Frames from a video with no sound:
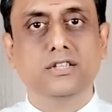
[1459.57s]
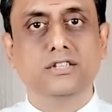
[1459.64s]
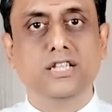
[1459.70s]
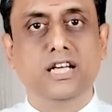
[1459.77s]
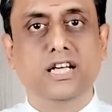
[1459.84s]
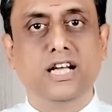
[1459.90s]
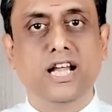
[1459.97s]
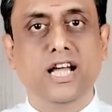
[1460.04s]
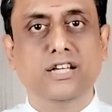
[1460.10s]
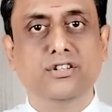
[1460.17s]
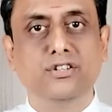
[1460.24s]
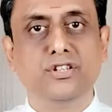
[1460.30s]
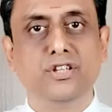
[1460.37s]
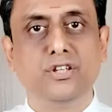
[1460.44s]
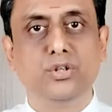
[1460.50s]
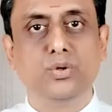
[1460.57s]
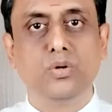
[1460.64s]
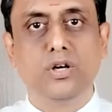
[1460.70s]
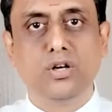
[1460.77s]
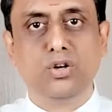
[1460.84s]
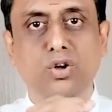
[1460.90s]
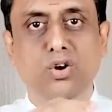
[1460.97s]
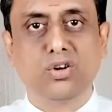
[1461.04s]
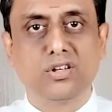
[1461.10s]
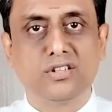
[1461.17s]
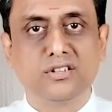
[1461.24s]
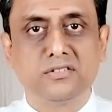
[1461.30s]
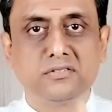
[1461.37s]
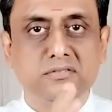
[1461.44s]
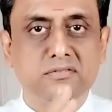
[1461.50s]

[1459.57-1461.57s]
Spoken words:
is attached to her daughter,